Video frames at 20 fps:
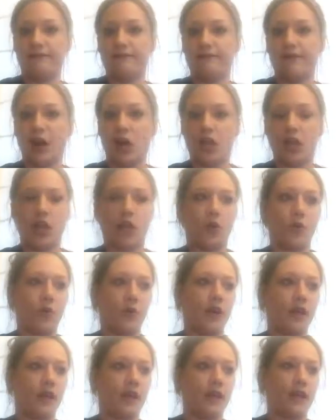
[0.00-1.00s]
follow,
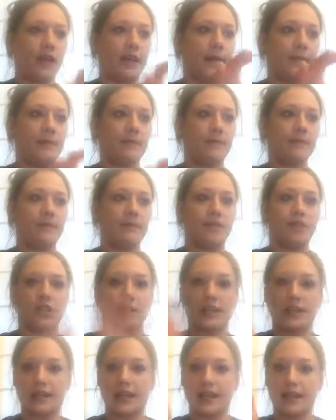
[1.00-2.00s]

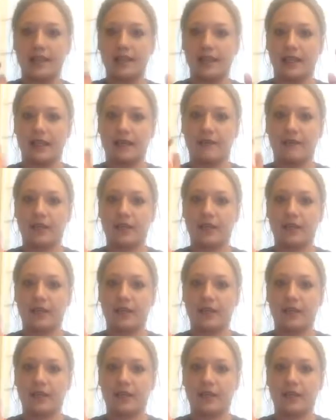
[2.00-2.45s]
just in case they